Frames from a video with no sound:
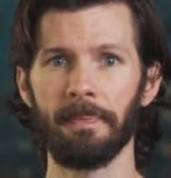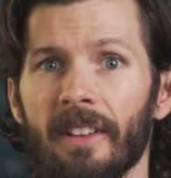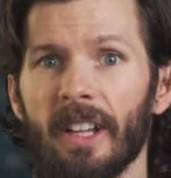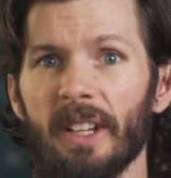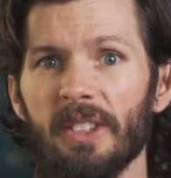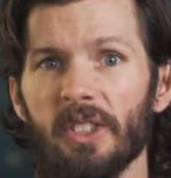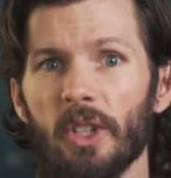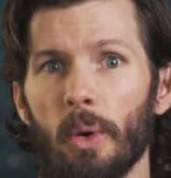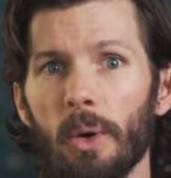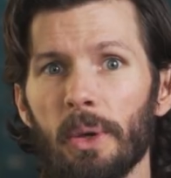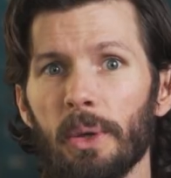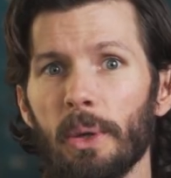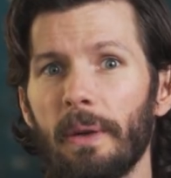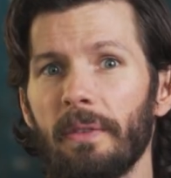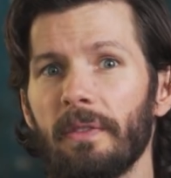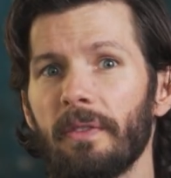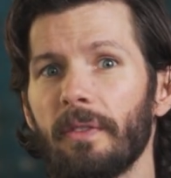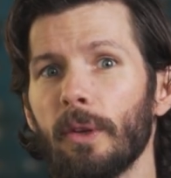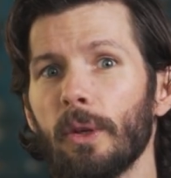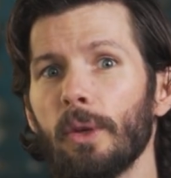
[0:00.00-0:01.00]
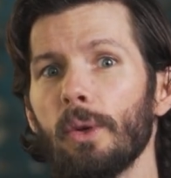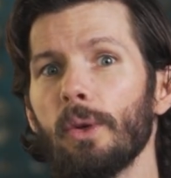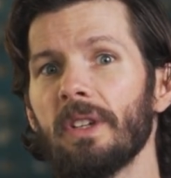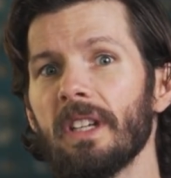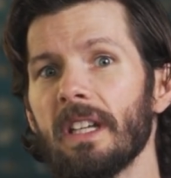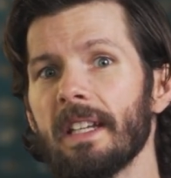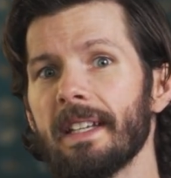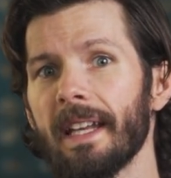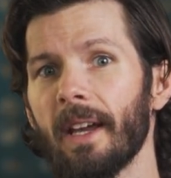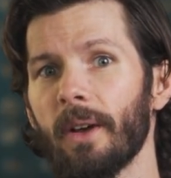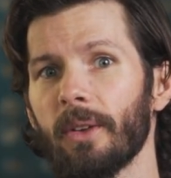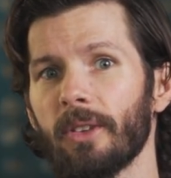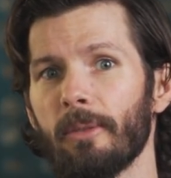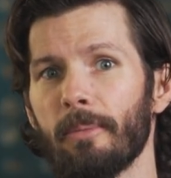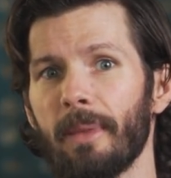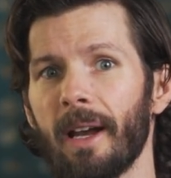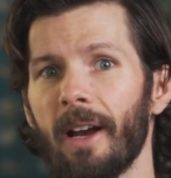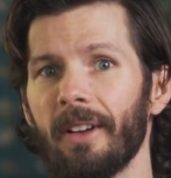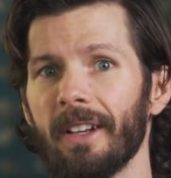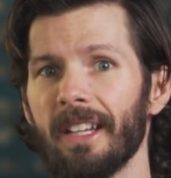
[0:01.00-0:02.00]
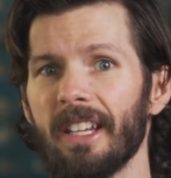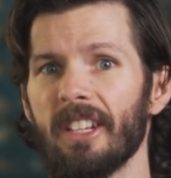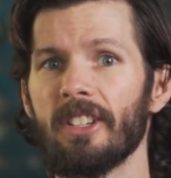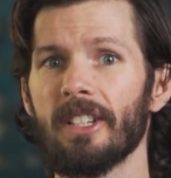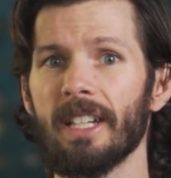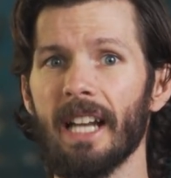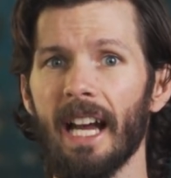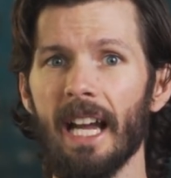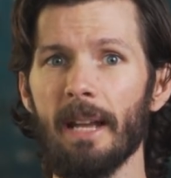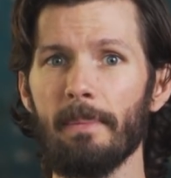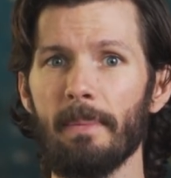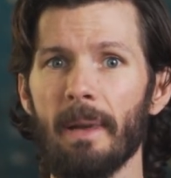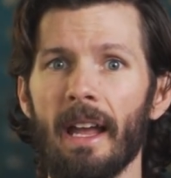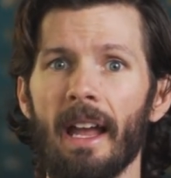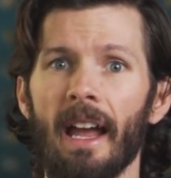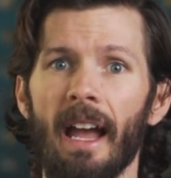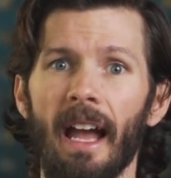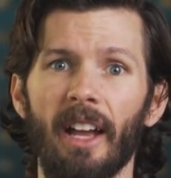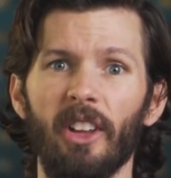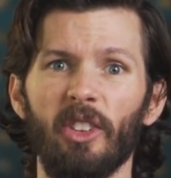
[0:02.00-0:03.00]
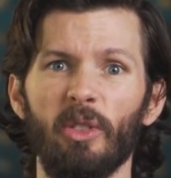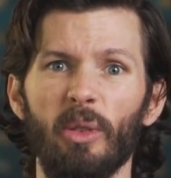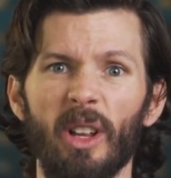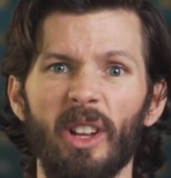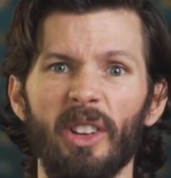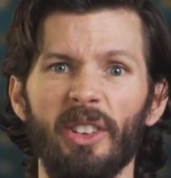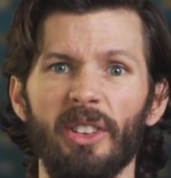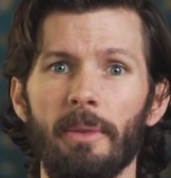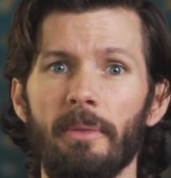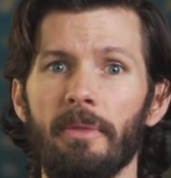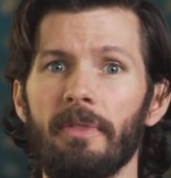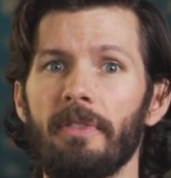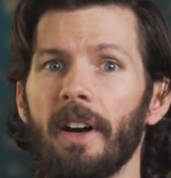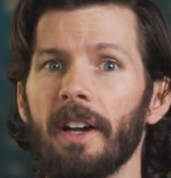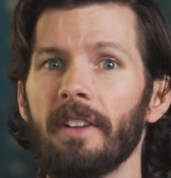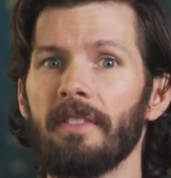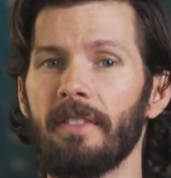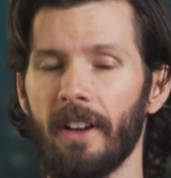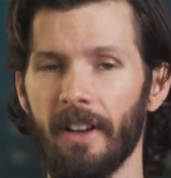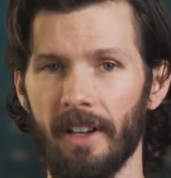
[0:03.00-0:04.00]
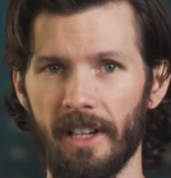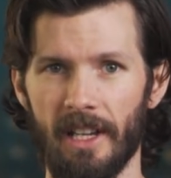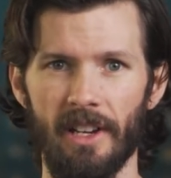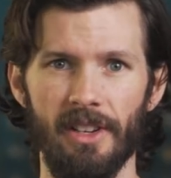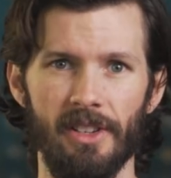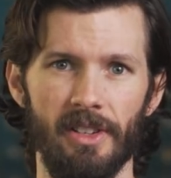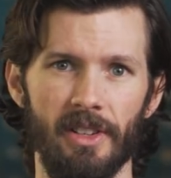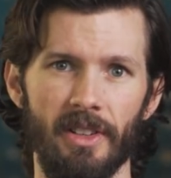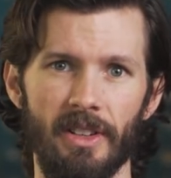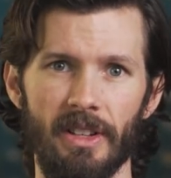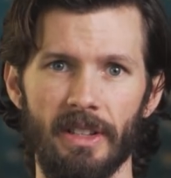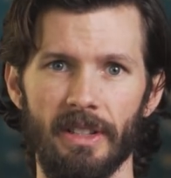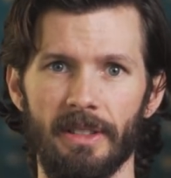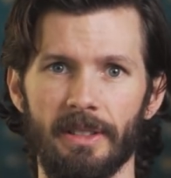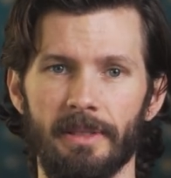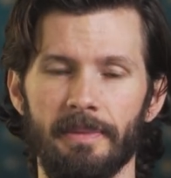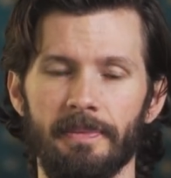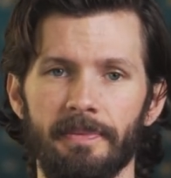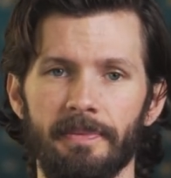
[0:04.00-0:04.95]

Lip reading: Let's go into a few details about each type, as well as some fun variations.